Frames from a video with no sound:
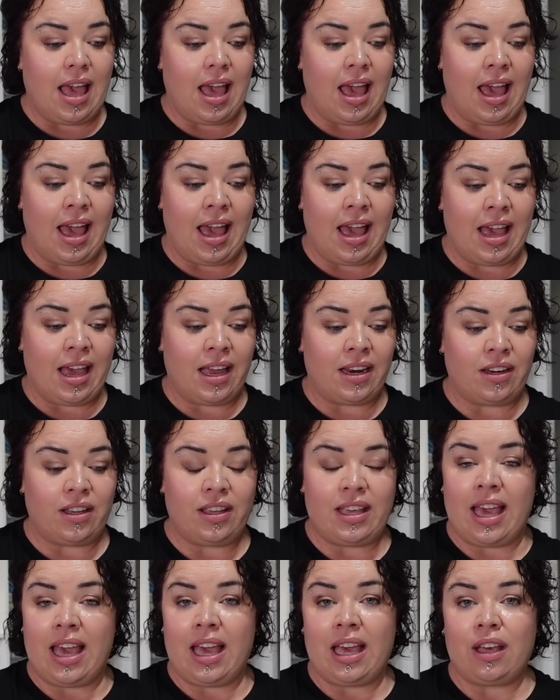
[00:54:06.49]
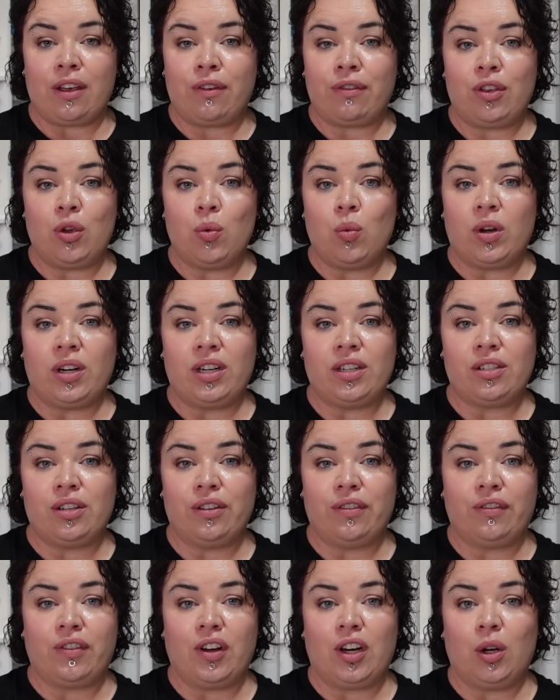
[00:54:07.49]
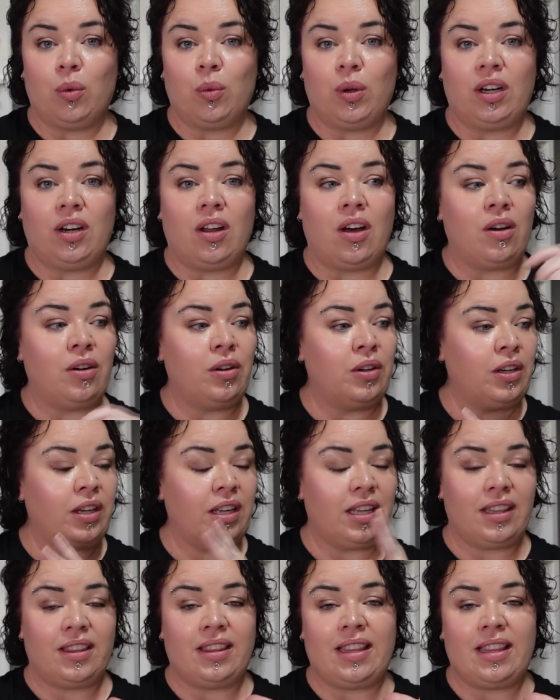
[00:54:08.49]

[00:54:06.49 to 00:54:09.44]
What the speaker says: And yeah, if you wanted to follow along,